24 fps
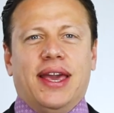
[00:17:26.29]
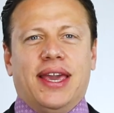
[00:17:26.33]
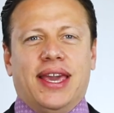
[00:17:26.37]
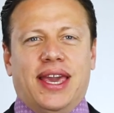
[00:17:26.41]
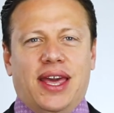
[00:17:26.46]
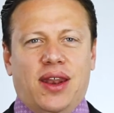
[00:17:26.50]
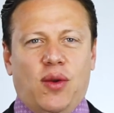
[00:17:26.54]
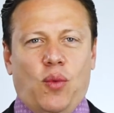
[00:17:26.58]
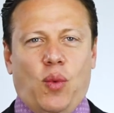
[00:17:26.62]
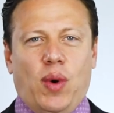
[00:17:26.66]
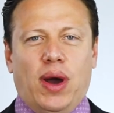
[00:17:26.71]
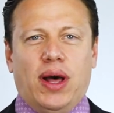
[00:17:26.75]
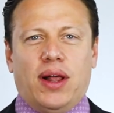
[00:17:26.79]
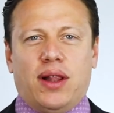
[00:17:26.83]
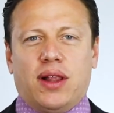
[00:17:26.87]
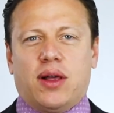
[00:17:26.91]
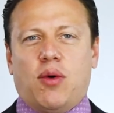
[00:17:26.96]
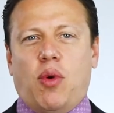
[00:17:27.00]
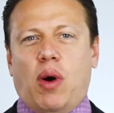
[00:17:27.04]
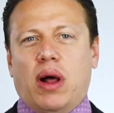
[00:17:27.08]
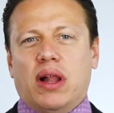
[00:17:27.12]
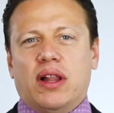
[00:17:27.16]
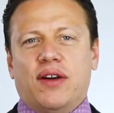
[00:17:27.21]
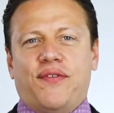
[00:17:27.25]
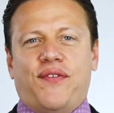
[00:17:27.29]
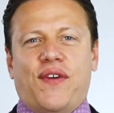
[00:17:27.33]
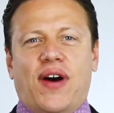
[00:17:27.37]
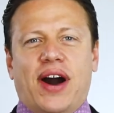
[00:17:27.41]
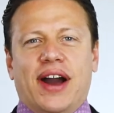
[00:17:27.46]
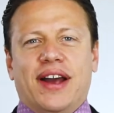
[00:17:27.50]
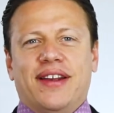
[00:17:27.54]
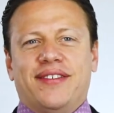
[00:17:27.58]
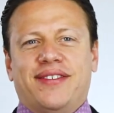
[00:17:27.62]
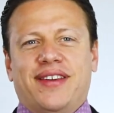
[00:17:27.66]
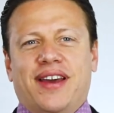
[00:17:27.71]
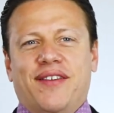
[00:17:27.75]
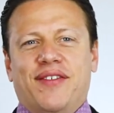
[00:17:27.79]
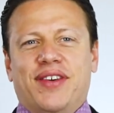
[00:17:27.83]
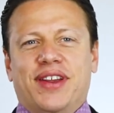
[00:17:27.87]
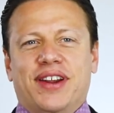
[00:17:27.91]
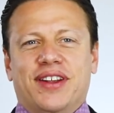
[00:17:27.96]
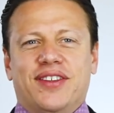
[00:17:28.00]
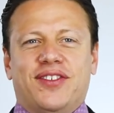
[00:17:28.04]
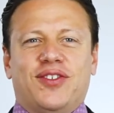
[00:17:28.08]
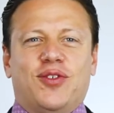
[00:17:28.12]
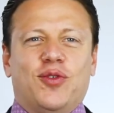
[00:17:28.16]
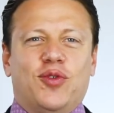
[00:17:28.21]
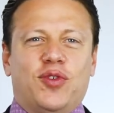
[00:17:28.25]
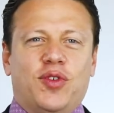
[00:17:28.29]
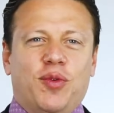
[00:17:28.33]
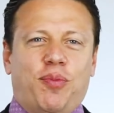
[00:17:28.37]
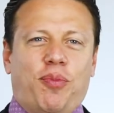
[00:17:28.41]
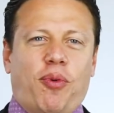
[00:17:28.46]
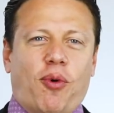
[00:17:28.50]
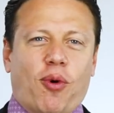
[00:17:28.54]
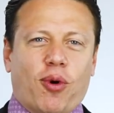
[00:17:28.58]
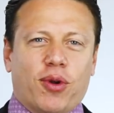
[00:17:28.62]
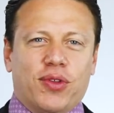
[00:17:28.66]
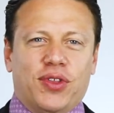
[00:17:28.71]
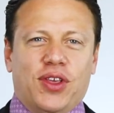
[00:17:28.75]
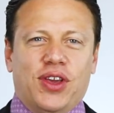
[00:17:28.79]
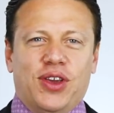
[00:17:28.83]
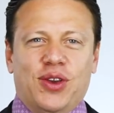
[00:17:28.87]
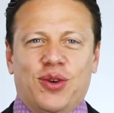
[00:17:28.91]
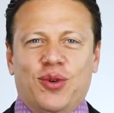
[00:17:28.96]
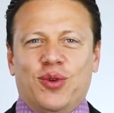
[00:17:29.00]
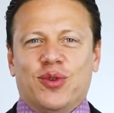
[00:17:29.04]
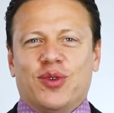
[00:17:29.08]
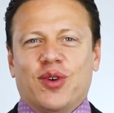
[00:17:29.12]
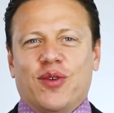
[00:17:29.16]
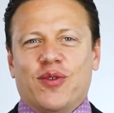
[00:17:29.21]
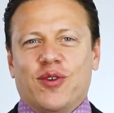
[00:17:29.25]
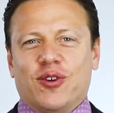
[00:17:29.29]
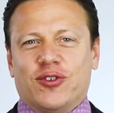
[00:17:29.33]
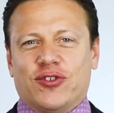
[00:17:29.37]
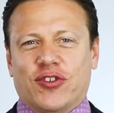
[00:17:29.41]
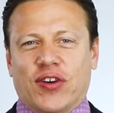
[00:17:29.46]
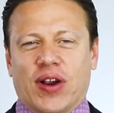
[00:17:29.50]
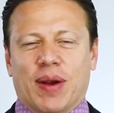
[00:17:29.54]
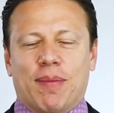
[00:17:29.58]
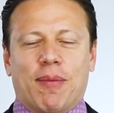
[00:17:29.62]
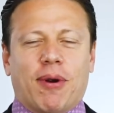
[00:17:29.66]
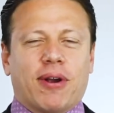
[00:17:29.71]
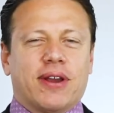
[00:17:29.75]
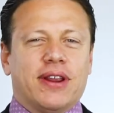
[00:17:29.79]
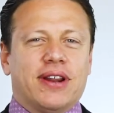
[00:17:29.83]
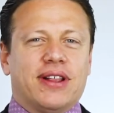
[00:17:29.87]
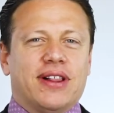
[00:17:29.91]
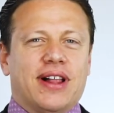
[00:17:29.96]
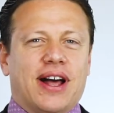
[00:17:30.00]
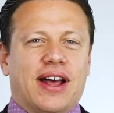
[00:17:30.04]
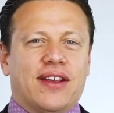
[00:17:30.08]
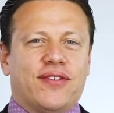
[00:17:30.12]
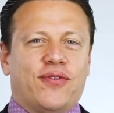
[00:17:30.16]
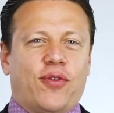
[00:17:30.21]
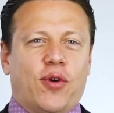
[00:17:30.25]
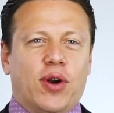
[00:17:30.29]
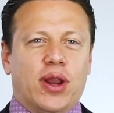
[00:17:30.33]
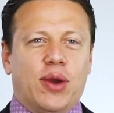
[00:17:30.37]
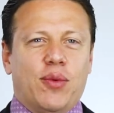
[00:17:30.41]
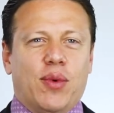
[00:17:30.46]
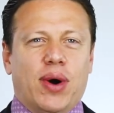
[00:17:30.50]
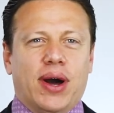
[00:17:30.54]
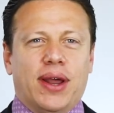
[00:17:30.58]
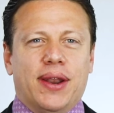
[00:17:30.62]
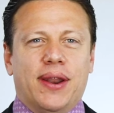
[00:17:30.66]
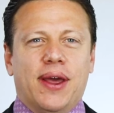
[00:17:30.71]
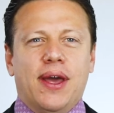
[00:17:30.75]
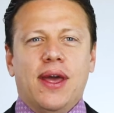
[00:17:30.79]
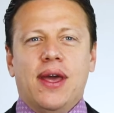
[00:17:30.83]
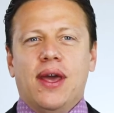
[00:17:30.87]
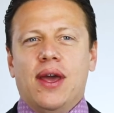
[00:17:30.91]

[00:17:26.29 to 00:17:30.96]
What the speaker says: can well qualify as evidence to support the use of your trademark in class 41.